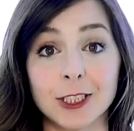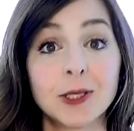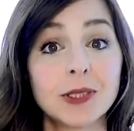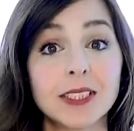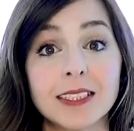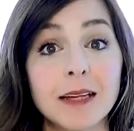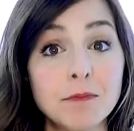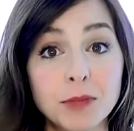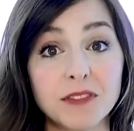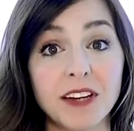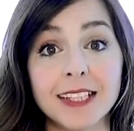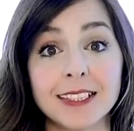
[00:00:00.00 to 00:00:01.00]
due to some
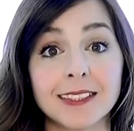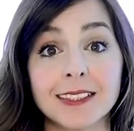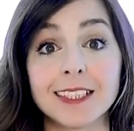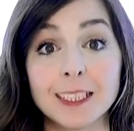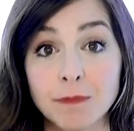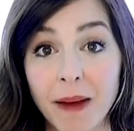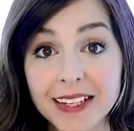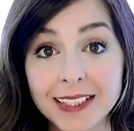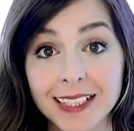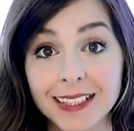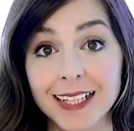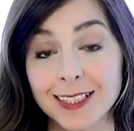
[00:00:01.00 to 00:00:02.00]
providers
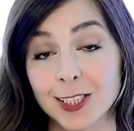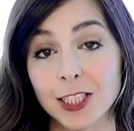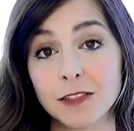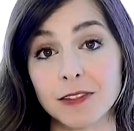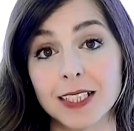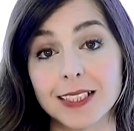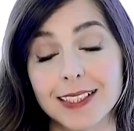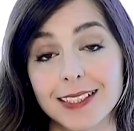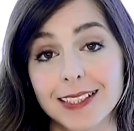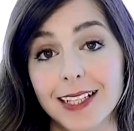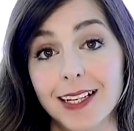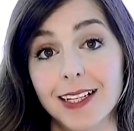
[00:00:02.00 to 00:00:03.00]
suspending their
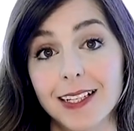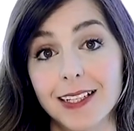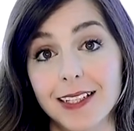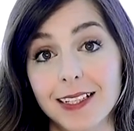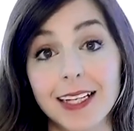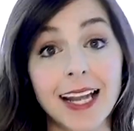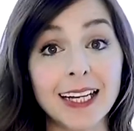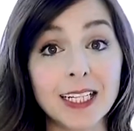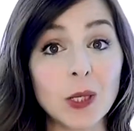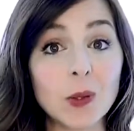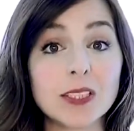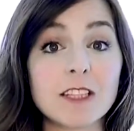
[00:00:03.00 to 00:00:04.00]
service.
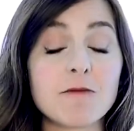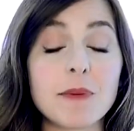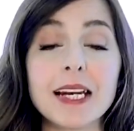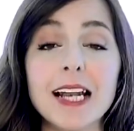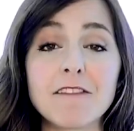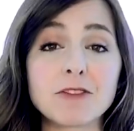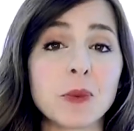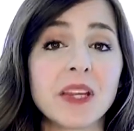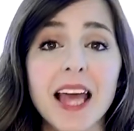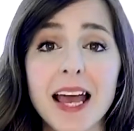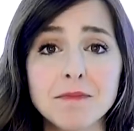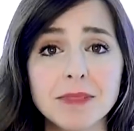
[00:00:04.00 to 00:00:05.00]
Landlords have been left with
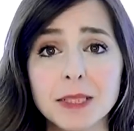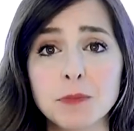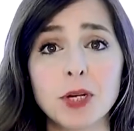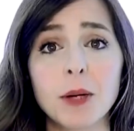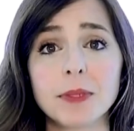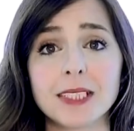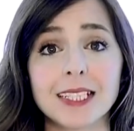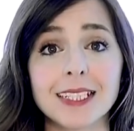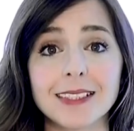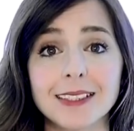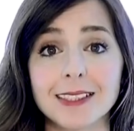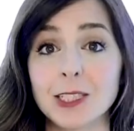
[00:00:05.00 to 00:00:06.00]
empty
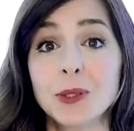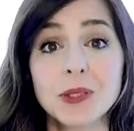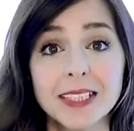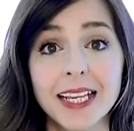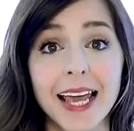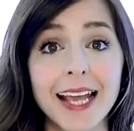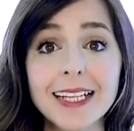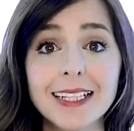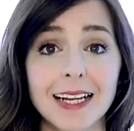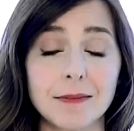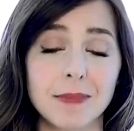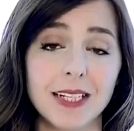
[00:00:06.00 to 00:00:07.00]
properties, losing
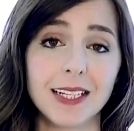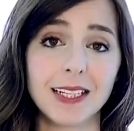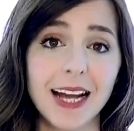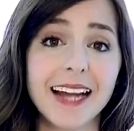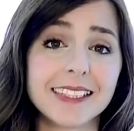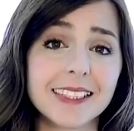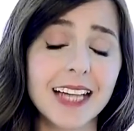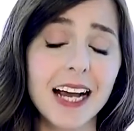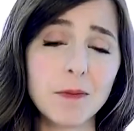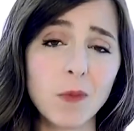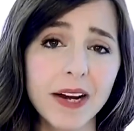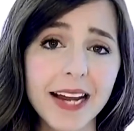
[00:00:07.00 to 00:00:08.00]
income at a
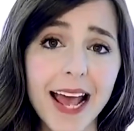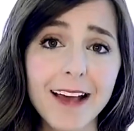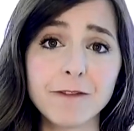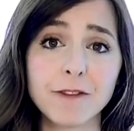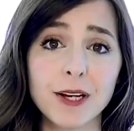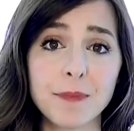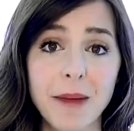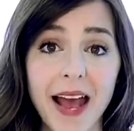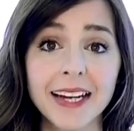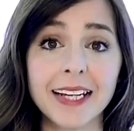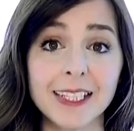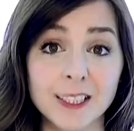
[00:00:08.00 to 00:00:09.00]
time when every
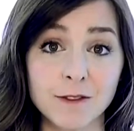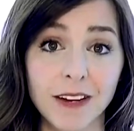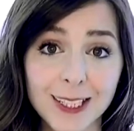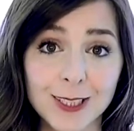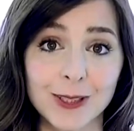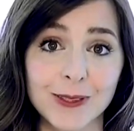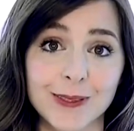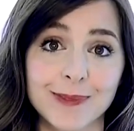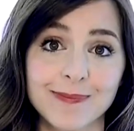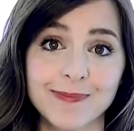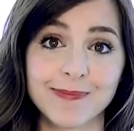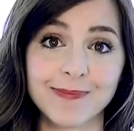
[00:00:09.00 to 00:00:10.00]
penny is vital.
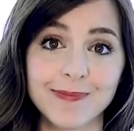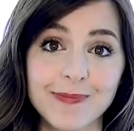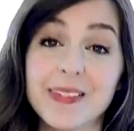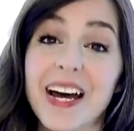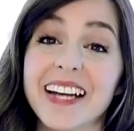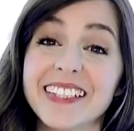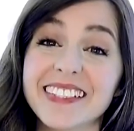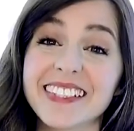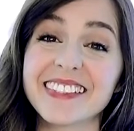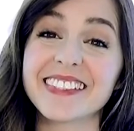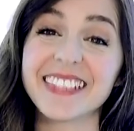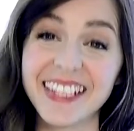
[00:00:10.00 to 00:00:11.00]

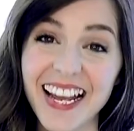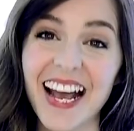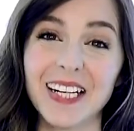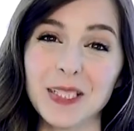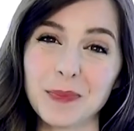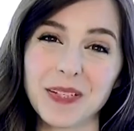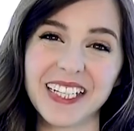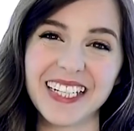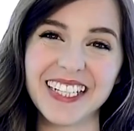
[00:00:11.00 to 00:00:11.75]
Hunters can help.